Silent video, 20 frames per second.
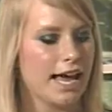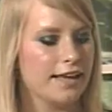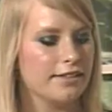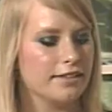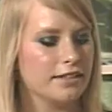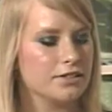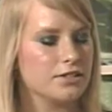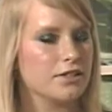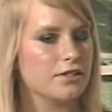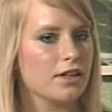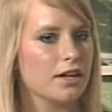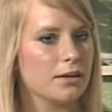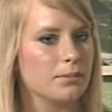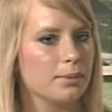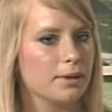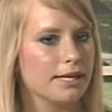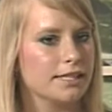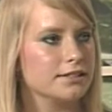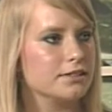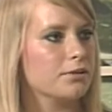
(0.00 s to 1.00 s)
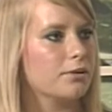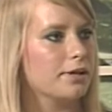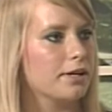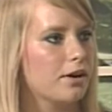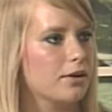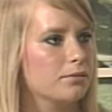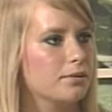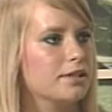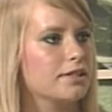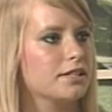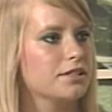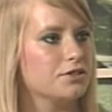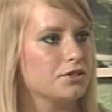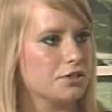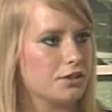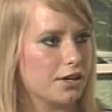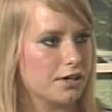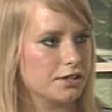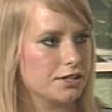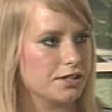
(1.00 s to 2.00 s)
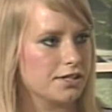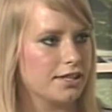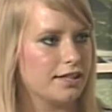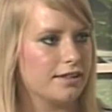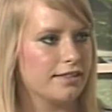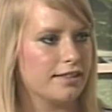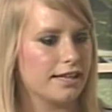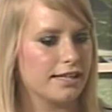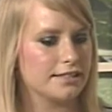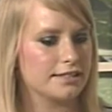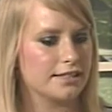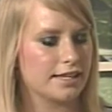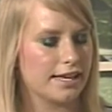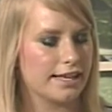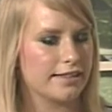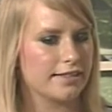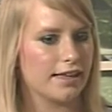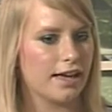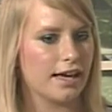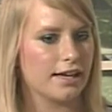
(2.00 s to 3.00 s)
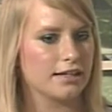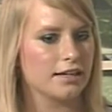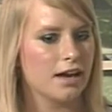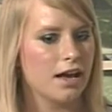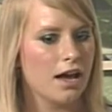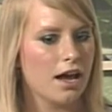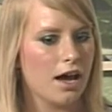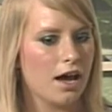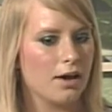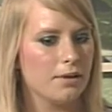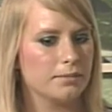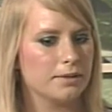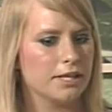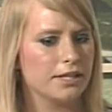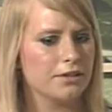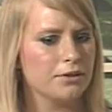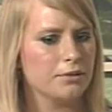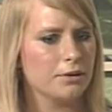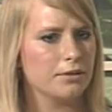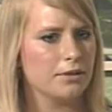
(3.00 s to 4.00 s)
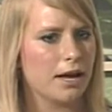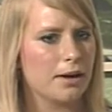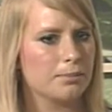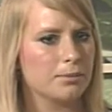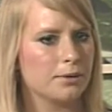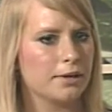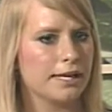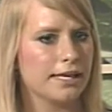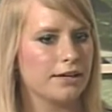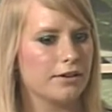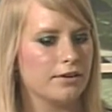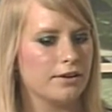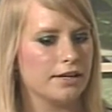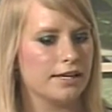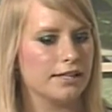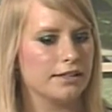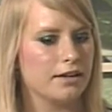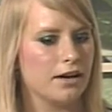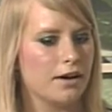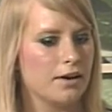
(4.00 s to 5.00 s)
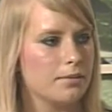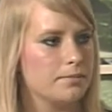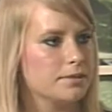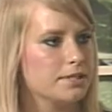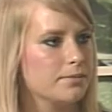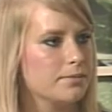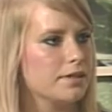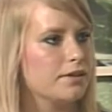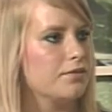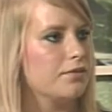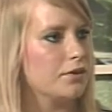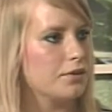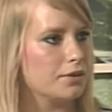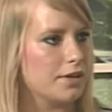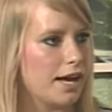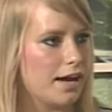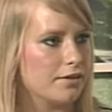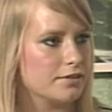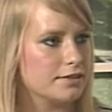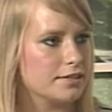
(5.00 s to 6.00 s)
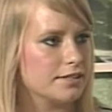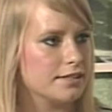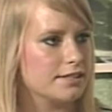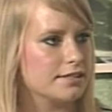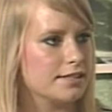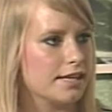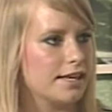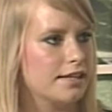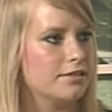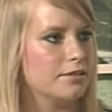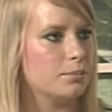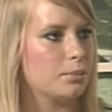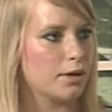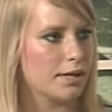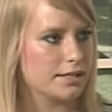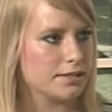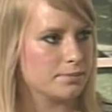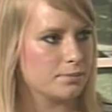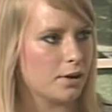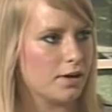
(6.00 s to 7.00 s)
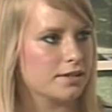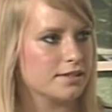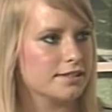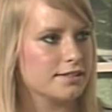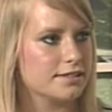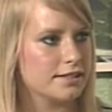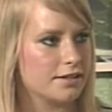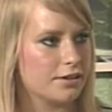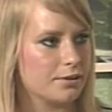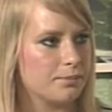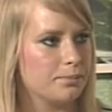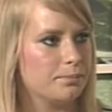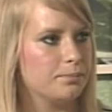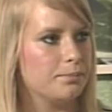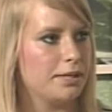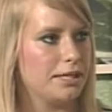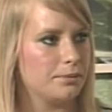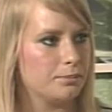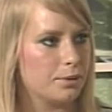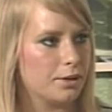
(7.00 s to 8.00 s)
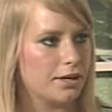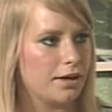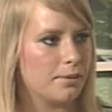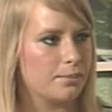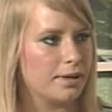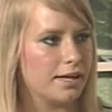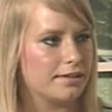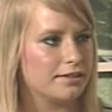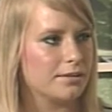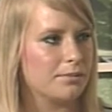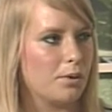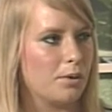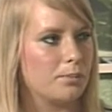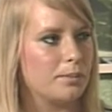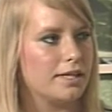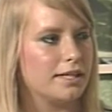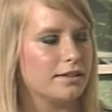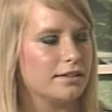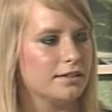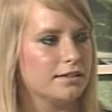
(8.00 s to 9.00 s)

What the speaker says: And there's a lot of plans going on with construction and things like that. Can you elaborate on some of the field houses and the press boxes that are being put up at the moment?